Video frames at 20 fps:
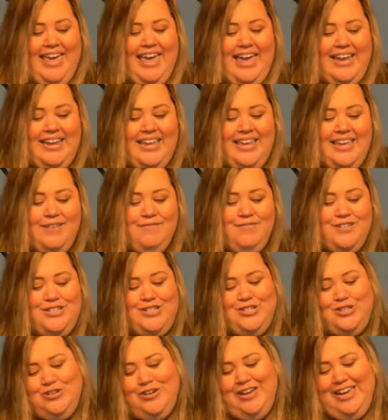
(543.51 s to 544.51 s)
and he
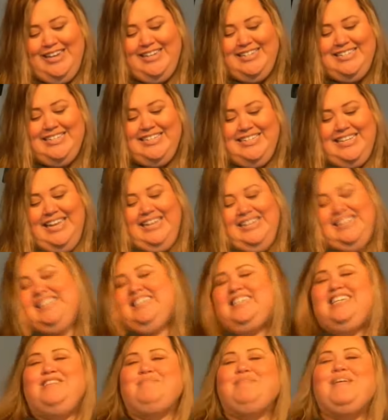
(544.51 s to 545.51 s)
was trained to tend
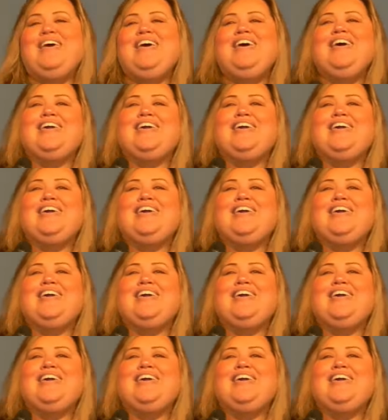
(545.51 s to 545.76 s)
sheep.